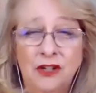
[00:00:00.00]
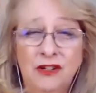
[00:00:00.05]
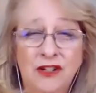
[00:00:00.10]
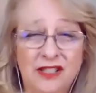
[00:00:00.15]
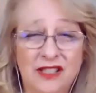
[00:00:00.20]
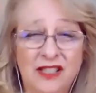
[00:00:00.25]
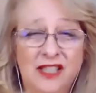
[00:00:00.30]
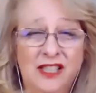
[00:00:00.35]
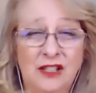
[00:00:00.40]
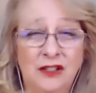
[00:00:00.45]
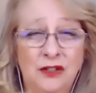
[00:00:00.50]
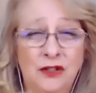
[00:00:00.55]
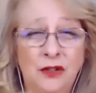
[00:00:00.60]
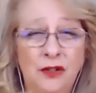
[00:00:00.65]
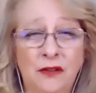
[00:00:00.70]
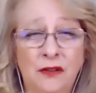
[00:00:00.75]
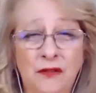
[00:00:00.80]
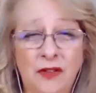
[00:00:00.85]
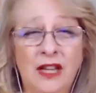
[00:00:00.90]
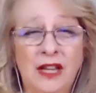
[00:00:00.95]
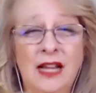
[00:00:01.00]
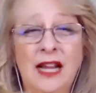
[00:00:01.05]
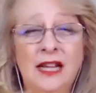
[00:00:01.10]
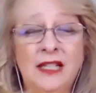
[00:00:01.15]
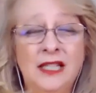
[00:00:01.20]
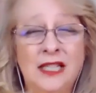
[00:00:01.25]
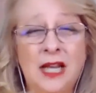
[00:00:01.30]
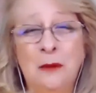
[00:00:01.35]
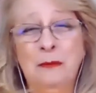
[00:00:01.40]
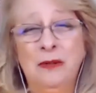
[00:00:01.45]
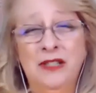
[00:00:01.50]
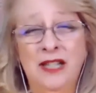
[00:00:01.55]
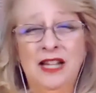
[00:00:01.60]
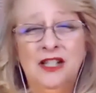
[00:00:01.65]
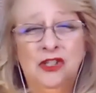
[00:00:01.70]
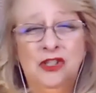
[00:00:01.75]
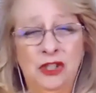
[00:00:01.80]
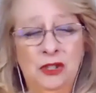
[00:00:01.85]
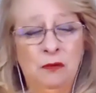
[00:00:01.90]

You can still do it for the next couple days,